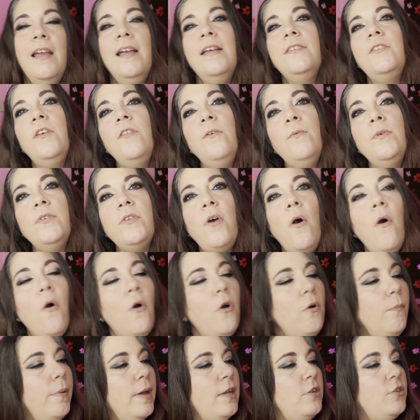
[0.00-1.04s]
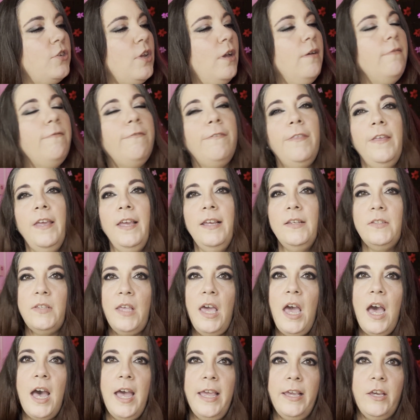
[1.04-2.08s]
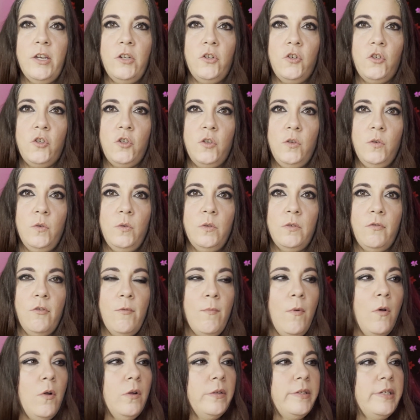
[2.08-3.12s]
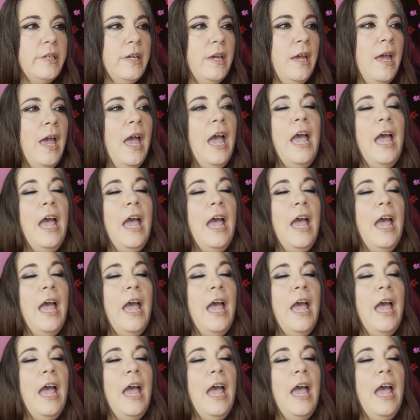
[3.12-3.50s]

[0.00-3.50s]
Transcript: So there was a whole bunch of things that I could choose from Ulta,